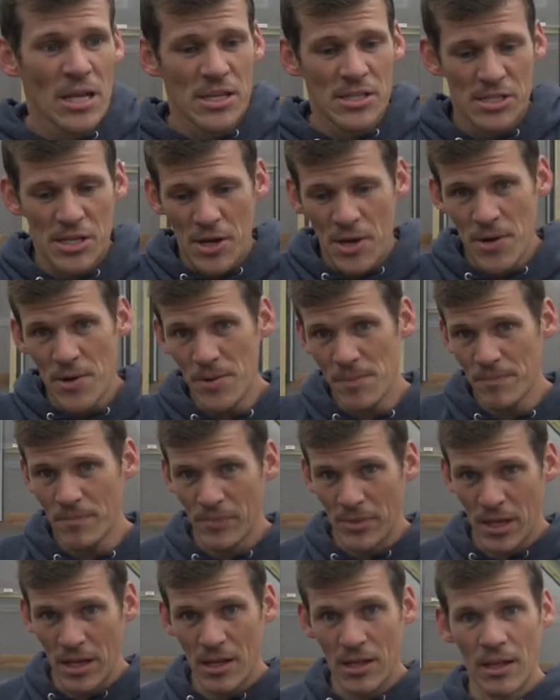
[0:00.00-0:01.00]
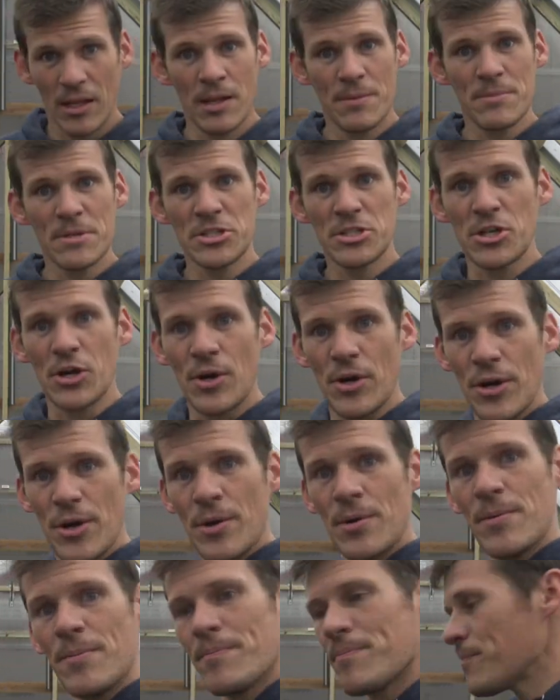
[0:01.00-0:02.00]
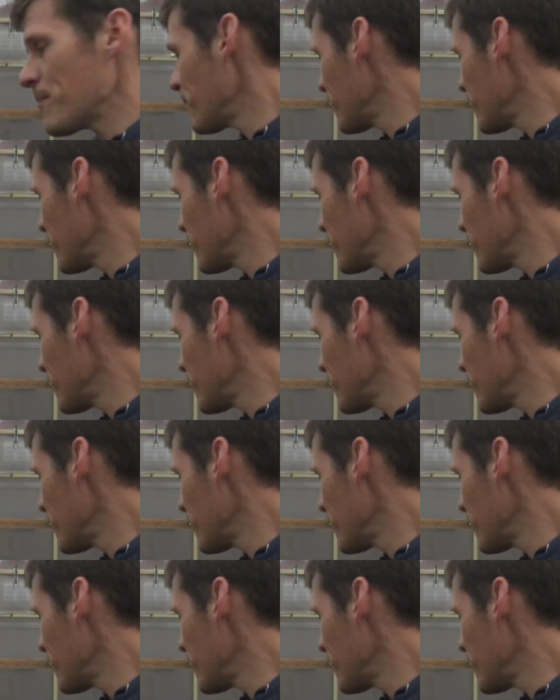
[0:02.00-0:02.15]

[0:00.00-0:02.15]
So let me show you.